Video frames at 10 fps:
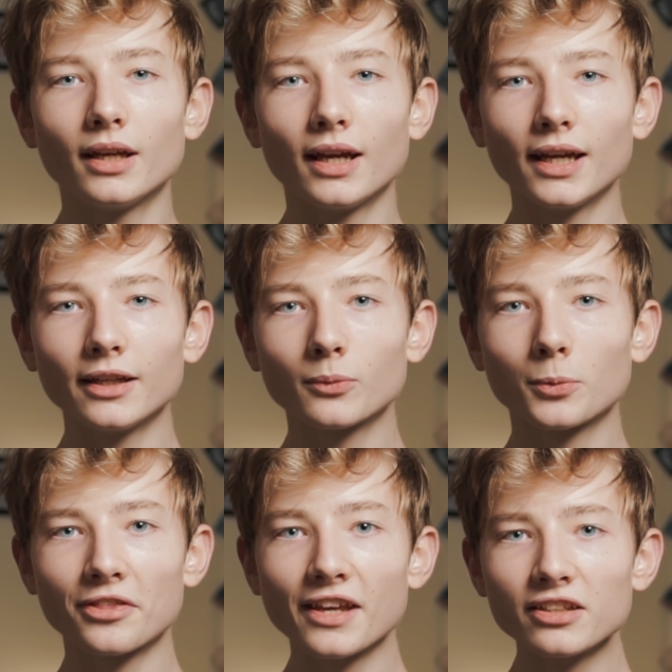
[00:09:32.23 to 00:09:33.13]
And
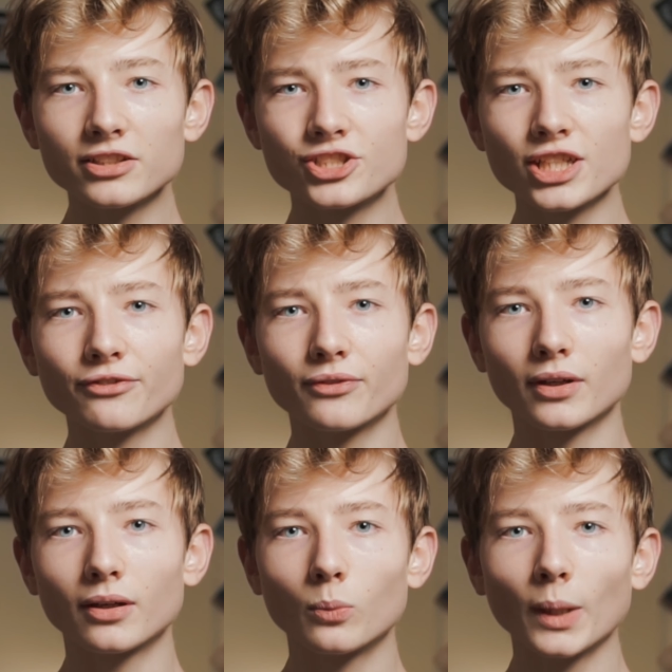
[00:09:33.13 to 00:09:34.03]
with that, achieve
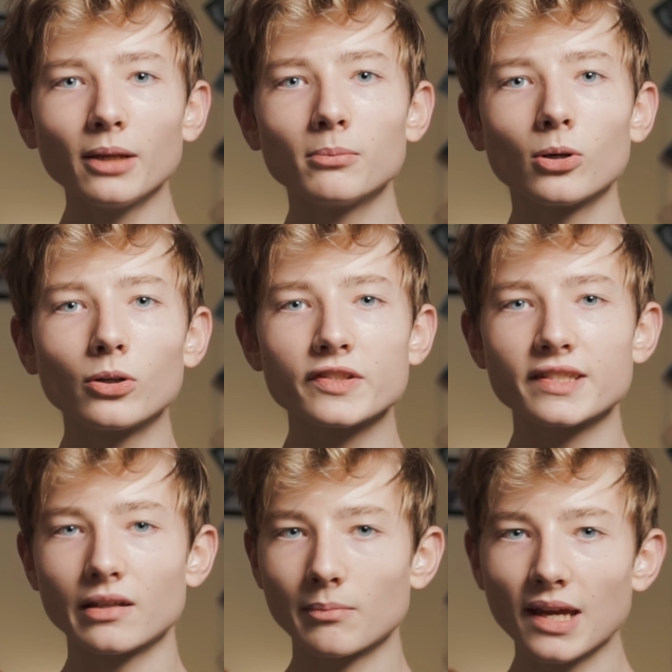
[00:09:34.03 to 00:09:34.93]
a way more
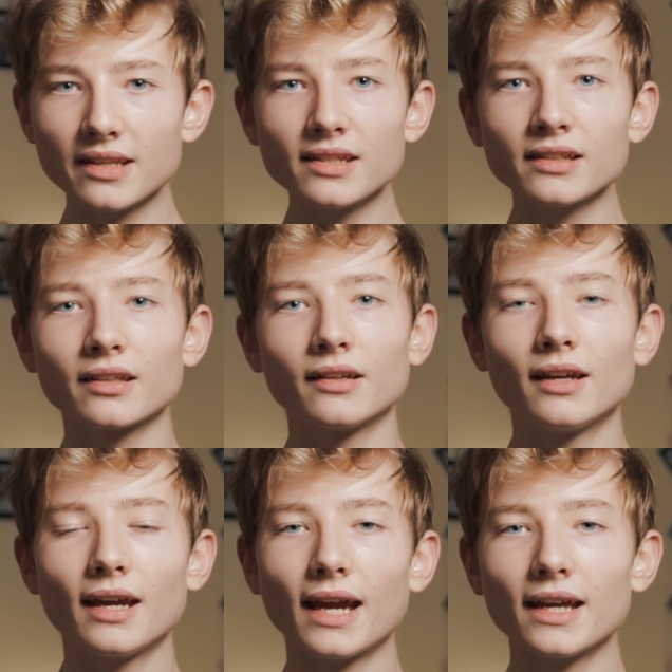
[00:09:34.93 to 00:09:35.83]
cinematic
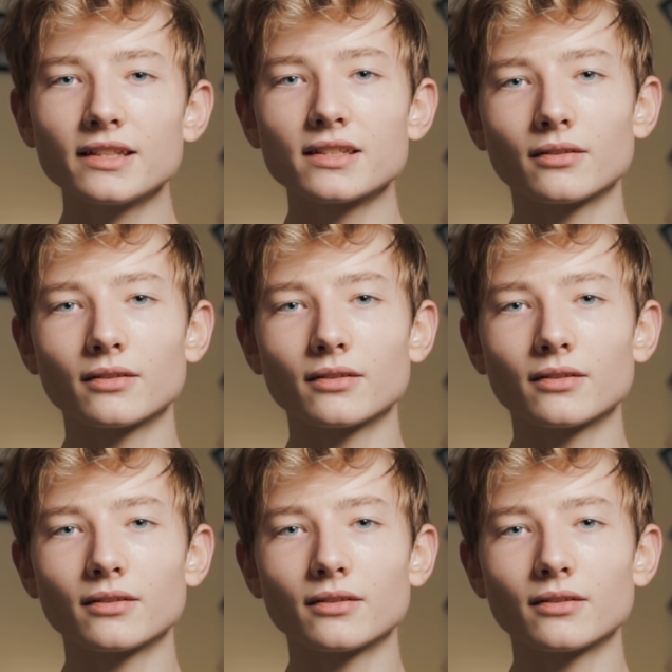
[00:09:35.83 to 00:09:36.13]
and